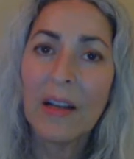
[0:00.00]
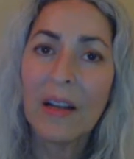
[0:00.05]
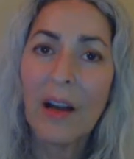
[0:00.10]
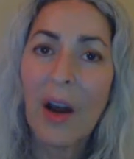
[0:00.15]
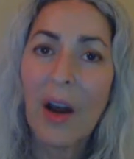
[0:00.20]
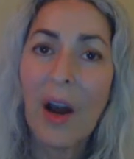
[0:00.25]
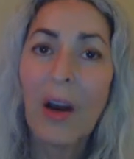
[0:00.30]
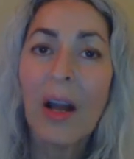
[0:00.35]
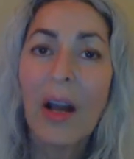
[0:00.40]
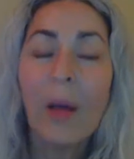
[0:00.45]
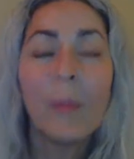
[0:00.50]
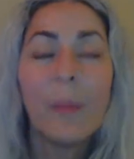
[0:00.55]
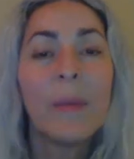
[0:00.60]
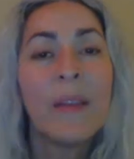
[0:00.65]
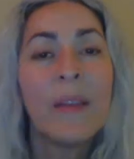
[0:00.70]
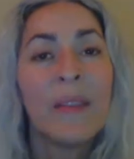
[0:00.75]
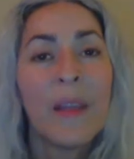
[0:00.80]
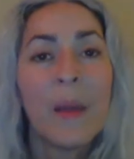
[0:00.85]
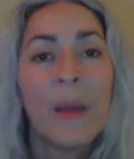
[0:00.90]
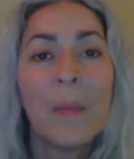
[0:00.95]
are
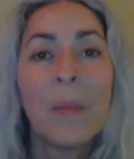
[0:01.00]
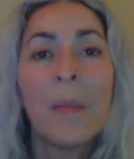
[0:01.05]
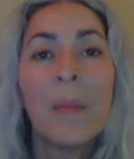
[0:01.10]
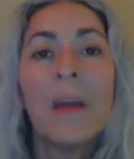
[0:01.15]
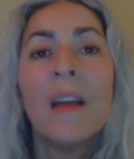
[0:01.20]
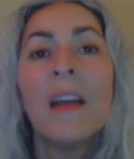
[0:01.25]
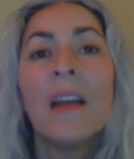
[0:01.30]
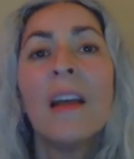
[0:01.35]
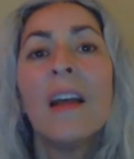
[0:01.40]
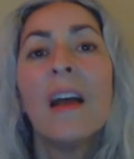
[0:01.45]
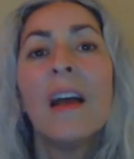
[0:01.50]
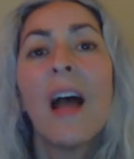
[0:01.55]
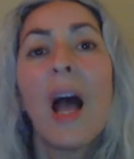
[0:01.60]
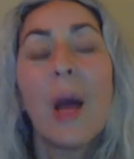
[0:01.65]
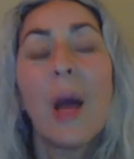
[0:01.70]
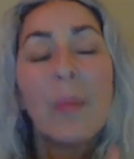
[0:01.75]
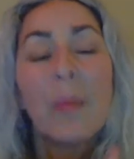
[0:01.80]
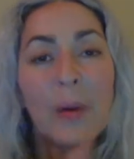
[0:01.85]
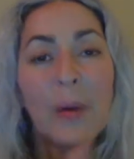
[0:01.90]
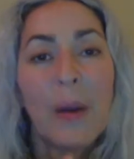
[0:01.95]
helping them
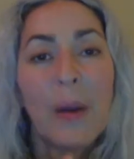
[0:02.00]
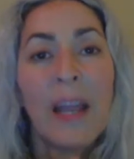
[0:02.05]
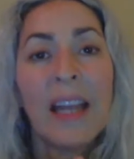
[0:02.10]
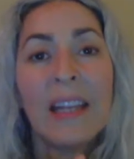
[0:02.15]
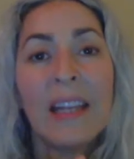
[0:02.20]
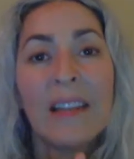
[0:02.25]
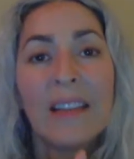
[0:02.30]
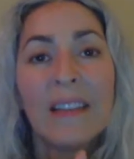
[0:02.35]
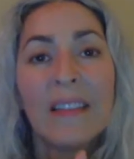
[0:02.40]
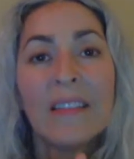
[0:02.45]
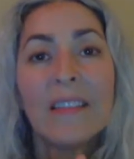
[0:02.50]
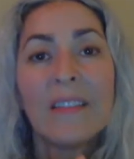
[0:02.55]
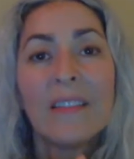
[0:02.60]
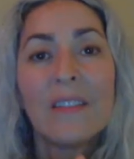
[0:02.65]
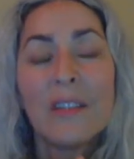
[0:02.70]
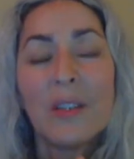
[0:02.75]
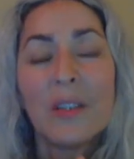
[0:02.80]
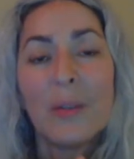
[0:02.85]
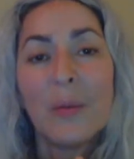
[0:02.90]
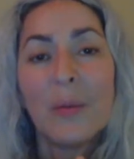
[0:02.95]
upgrade
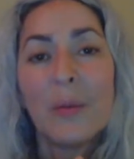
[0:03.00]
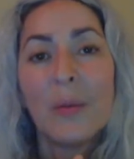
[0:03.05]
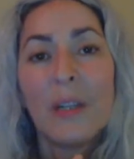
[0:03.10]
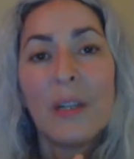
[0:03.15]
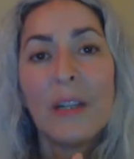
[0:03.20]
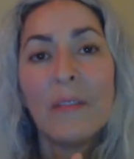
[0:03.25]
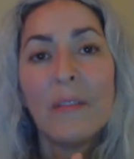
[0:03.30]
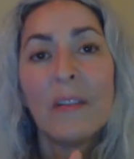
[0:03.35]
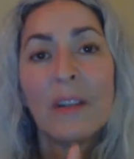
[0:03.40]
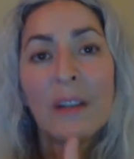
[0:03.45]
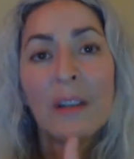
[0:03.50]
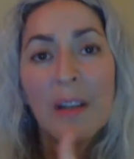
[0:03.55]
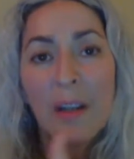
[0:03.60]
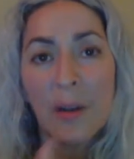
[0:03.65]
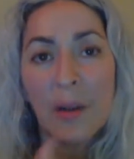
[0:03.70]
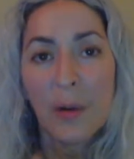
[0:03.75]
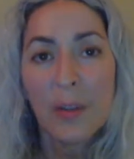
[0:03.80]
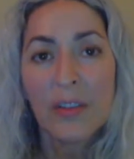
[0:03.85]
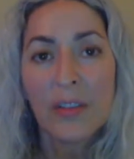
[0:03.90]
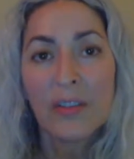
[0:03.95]
to even a,
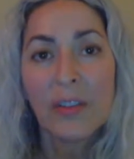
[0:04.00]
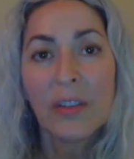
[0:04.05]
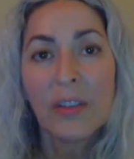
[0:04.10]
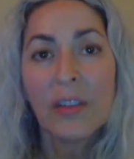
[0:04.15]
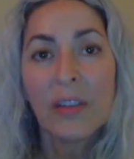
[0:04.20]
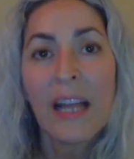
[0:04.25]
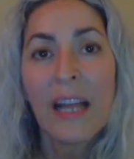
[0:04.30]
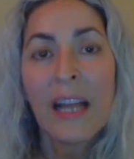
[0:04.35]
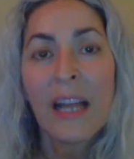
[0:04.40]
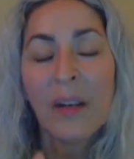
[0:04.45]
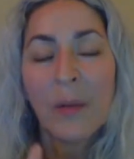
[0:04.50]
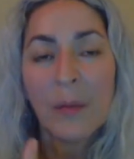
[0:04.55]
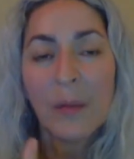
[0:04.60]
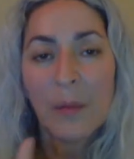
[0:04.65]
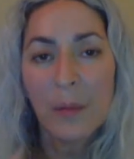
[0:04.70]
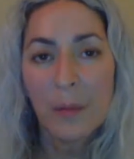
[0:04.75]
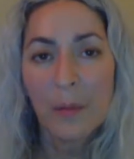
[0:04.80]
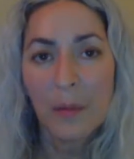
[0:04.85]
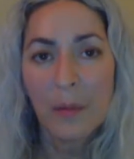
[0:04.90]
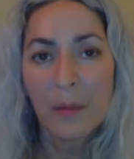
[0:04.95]
a crystal and
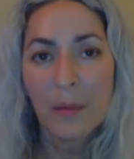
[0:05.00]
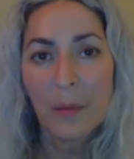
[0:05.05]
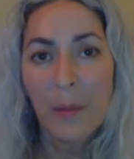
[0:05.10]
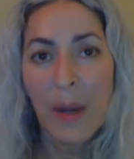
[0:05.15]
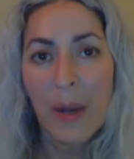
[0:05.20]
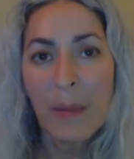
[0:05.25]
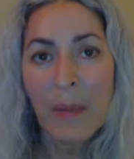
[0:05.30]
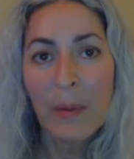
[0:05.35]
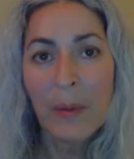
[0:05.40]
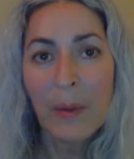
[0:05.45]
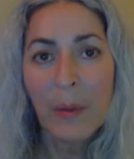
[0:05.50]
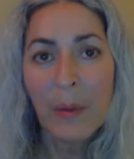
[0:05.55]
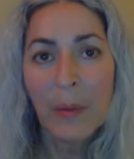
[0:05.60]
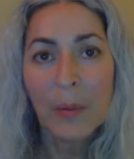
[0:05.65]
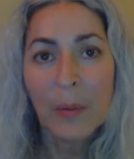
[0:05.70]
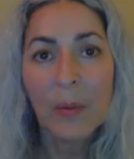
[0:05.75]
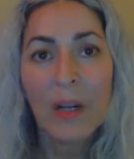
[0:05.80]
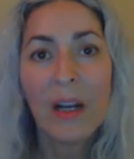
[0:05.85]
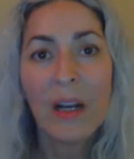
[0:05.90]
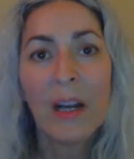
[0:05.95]

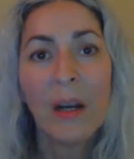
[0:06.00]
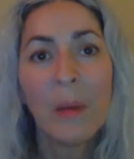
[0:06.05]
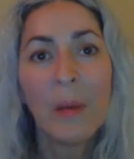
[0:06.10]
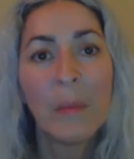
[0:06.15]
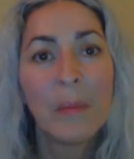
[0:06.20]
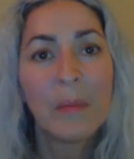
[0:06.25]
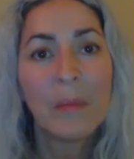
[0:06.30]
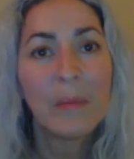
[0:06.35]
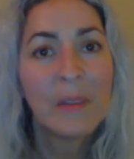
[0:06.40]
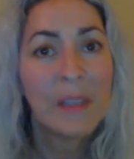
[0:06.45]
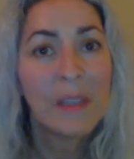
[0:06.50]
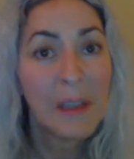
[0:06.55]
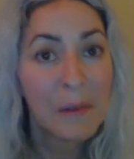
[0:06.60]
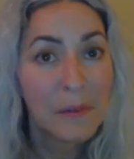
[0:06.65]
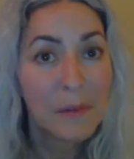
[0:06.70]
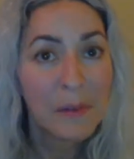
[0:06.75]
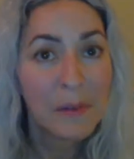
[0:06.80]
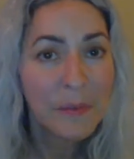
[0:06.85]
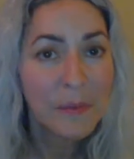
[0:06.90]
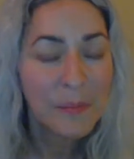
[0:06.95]
rainbow um,
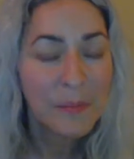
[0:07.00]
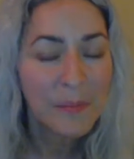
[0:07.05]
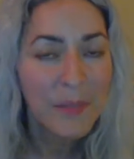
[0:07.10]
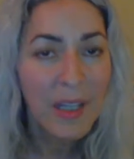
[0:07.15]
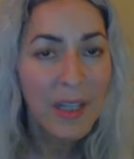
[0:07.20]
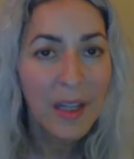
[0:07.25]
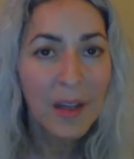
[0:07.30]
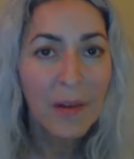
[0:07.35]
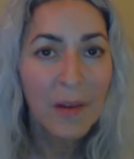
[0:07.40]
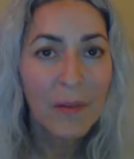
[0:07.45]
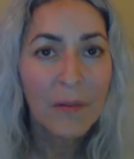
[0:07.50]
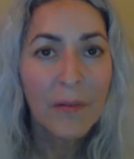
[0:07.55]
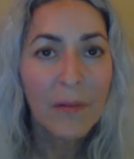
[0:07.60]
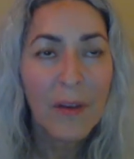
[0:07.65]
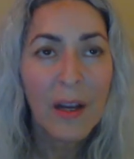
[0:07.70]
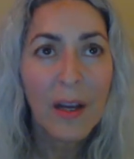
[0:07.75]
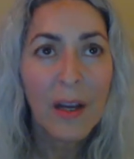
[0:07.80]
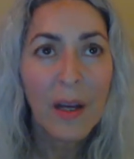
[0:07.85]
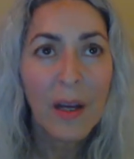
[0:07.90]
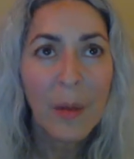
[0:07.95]
level of
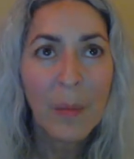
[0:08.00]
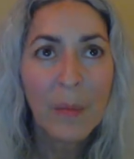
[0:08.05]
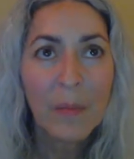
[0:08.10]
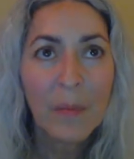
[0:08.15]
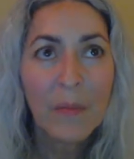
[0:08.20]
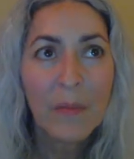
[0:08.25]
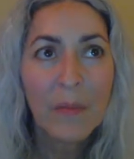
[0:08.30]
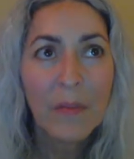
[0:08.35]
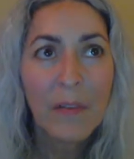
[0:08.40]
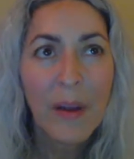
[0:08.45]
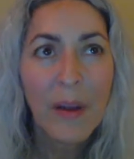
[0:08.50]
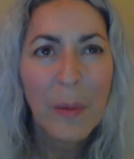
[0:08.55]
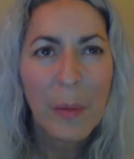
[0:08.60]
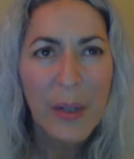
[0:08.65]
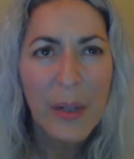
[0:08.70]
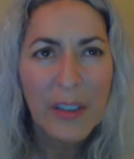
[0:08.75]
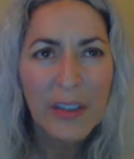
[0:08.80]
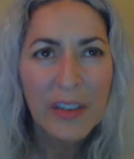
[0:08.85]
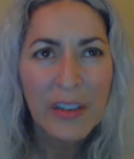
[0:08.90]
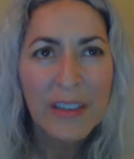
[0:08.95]
um,
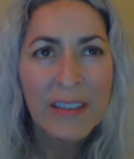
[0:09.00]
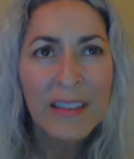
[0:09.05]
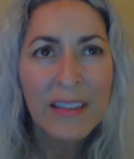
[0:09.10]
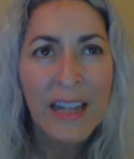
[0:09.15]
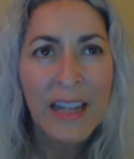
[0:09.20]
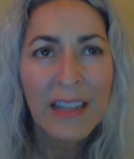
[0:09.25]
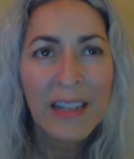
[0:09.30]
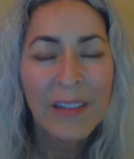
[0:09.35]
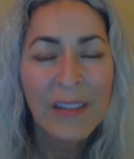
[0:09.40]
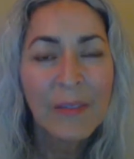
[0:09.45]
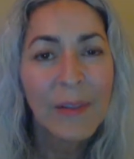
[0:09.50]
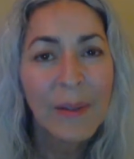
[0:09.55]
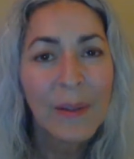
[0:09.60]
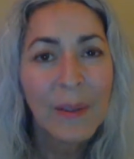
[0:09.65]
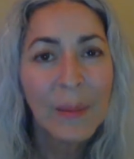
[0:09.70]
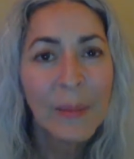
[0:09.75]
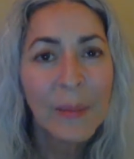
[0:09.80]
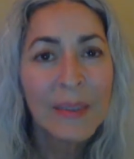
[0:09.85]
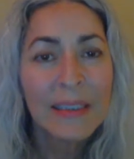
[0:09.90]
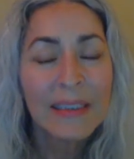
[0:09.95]
vibration and
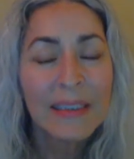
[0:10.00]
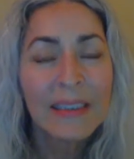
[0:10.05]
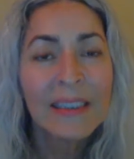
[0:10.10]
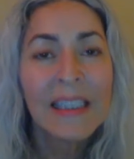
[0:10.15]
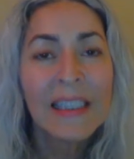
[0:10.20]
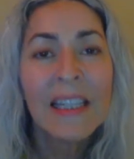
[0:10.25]
development.